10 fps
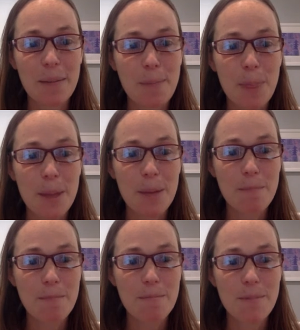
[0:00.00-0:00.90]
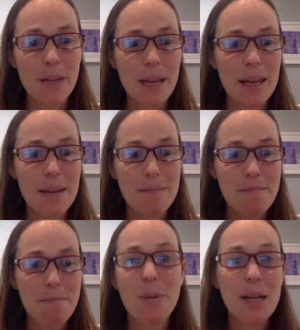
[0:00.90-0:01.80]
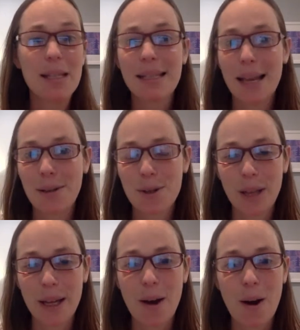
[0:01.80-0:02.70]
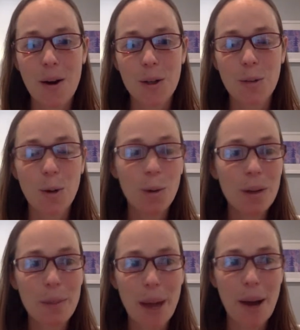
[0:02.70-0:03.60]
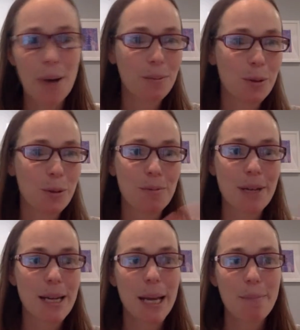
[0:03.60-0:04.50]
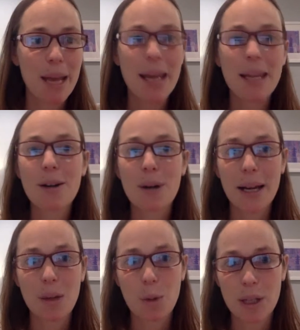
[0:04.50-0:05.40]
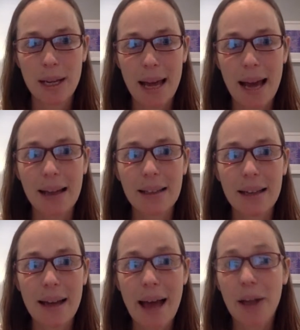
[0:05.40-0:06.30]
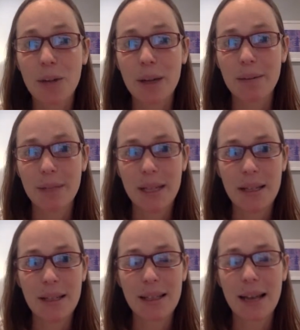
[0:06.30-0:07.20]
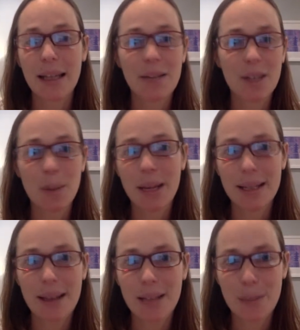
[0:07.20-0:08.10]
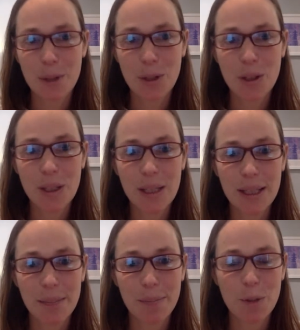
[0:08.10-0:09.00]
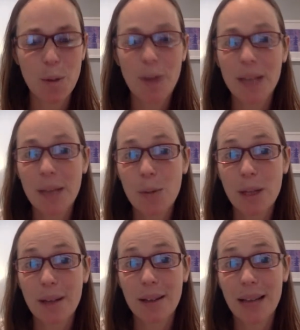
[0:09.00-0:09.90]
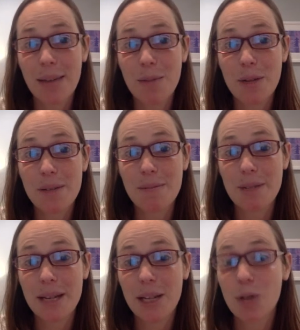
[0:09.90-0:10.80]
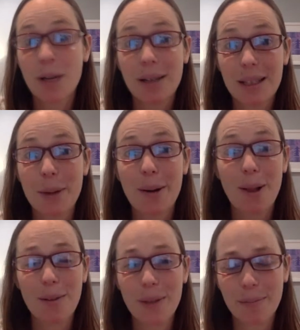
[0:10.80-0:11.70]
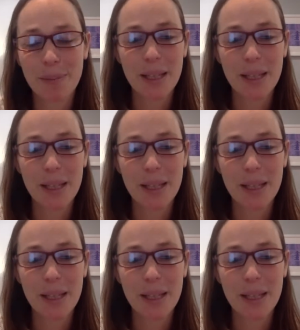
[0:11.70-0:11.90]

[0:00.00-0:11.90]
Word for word: um, a big center like ours, we're only about sort of 80 or 90 percent ac- uh, accurate in deciding if someone has Alzheimer's disease. So about 10 percent of the time, we we get tricked despite all of it